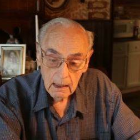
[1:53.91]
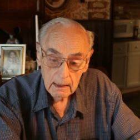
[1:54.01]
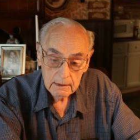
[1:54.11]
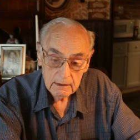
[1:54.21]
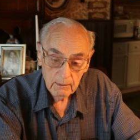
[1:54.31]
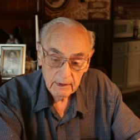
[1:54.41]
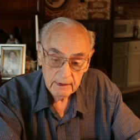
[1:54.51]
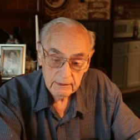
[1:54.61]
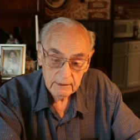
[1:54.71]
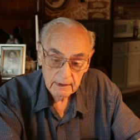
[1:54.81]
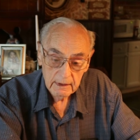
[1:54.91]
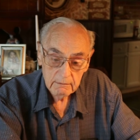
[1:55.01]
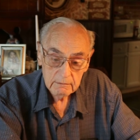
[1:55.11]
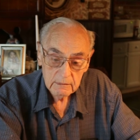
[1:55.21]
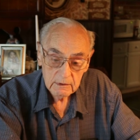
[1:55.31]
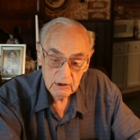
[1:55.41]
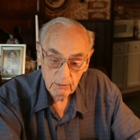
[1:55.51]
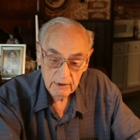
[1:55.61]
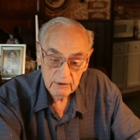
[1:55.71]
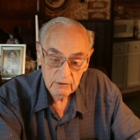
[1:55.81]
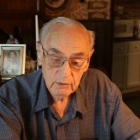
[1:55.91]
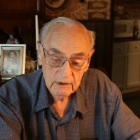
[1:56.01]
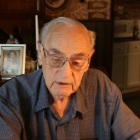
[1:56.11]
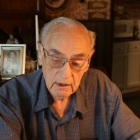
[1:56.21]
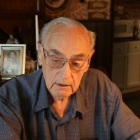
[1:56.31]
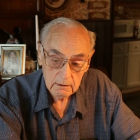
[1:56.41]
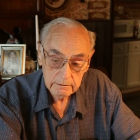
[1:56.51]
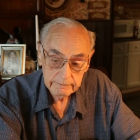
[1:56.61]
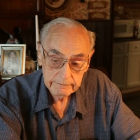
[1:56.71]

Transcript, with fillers: and committed to Him, committed to each other